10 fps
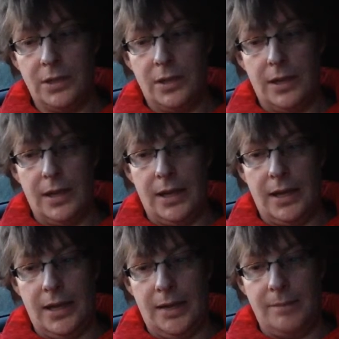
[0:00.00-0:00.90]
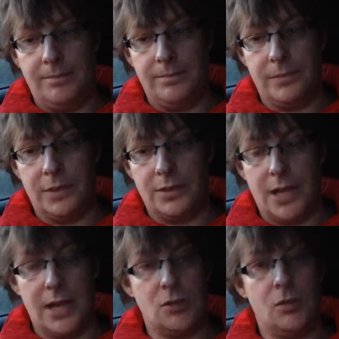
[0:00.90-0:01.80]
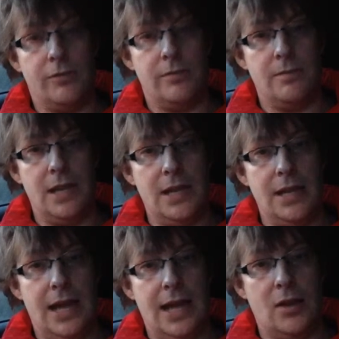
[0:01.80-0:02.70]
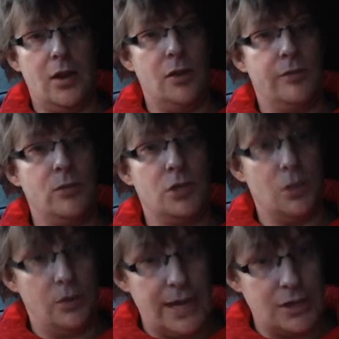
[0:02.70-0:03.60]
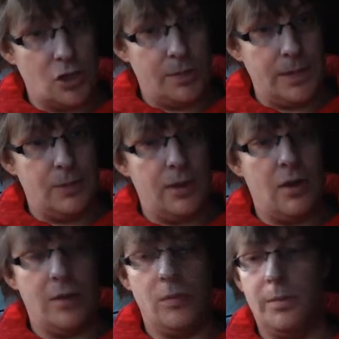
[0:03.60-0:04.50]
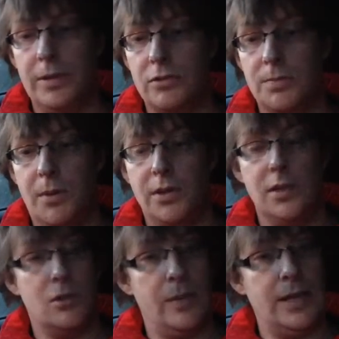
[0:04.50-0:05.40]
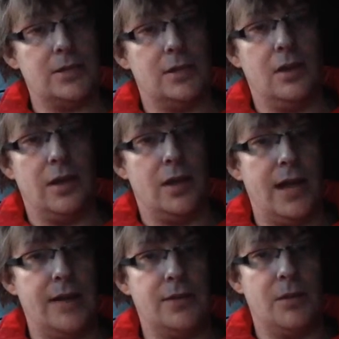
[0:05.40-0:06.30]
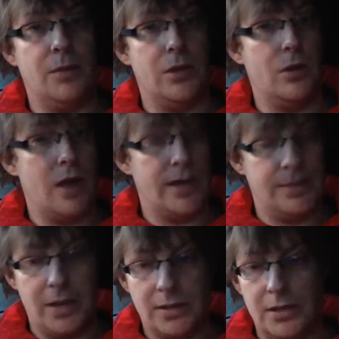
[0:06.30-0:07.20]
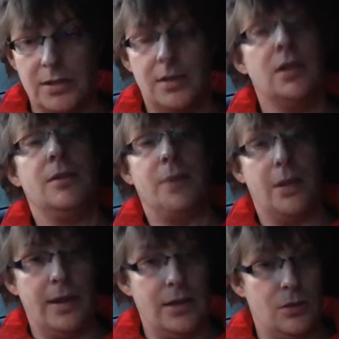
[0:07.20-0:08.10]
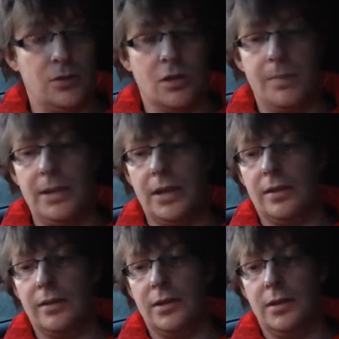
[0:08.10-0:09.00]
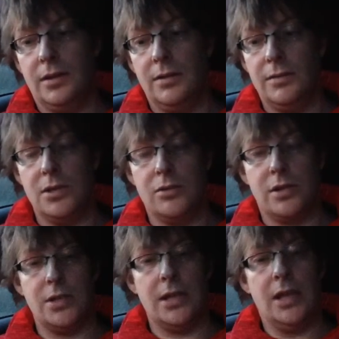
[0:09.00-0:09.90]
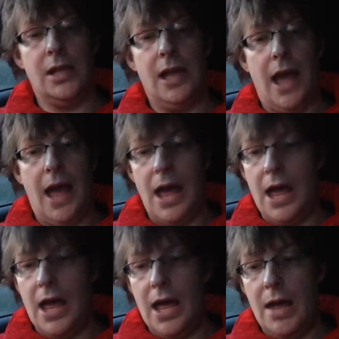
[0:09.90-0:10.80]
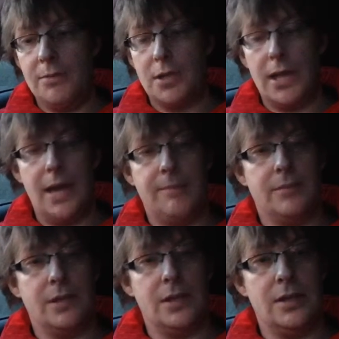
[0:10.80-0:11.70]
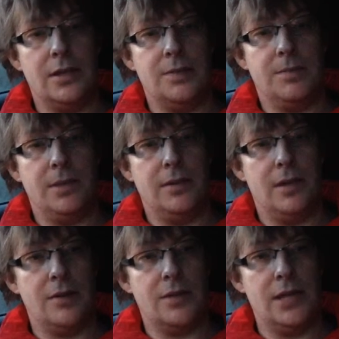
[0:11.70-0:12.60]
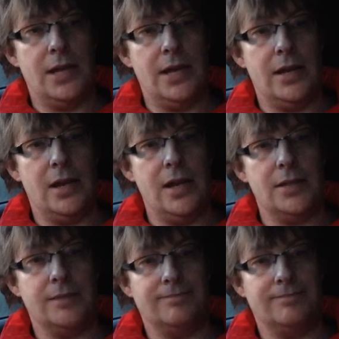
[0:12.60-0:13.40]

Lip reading: So that's all from me, and I look forward to your next topic, where I will be responding to it like I have done with your guided buses. By the way, good topic. It was interesting. So yeah, I'll see you later, guys.